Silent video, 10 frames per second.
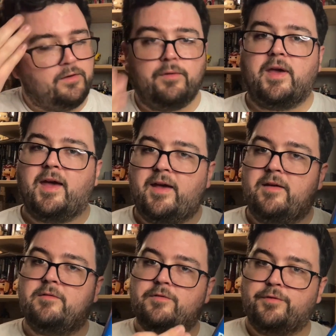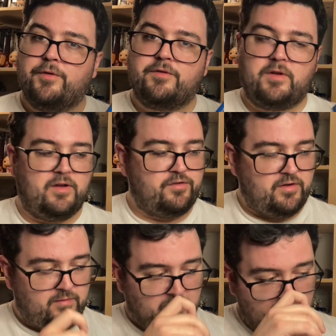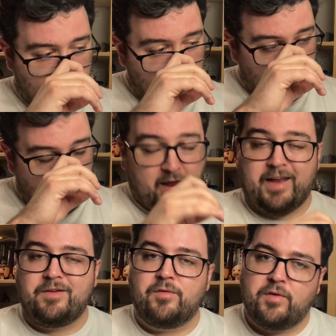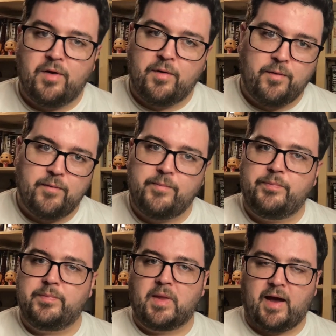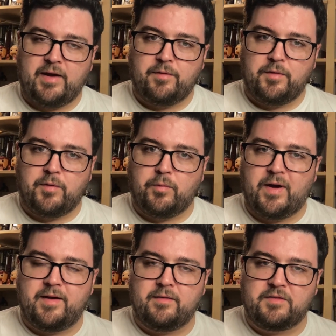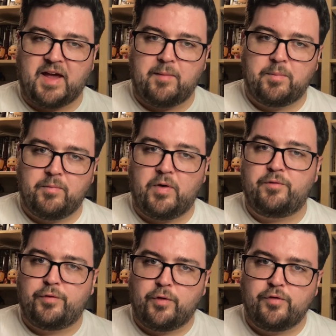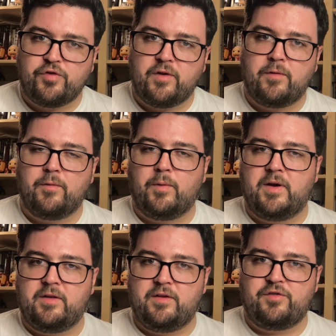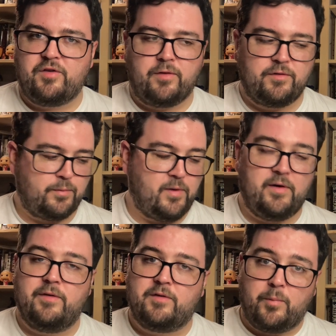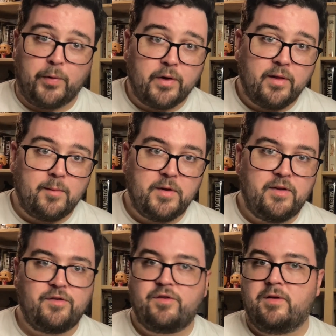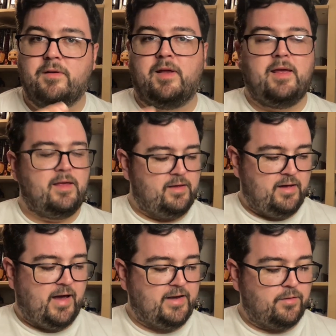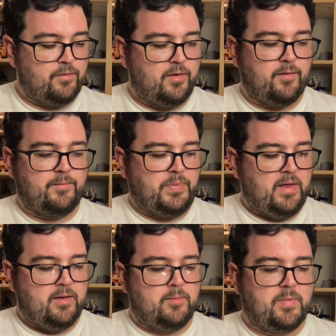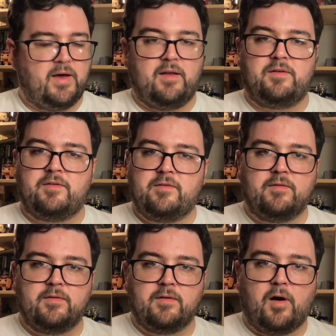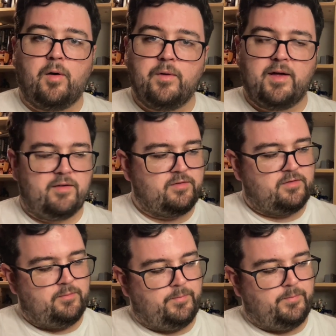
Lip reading: UK first edition, and I don't know what type, what version, what edition this was, a book club edition, I don't know, but always